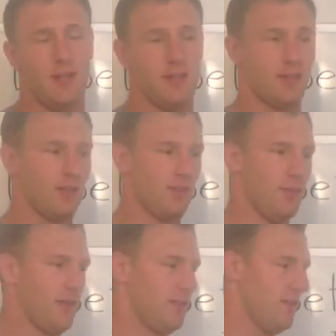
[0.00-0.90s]
it's also
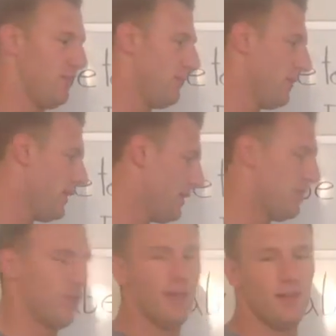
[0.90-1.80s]
because your
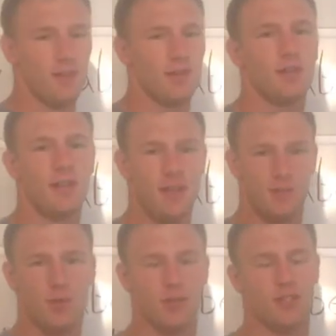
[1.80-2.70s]
liver
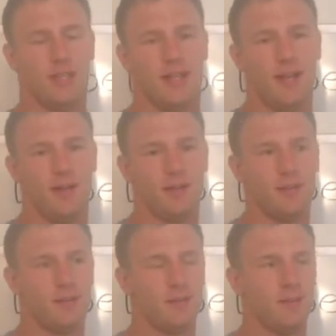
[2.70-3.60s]
keeps pushing it out.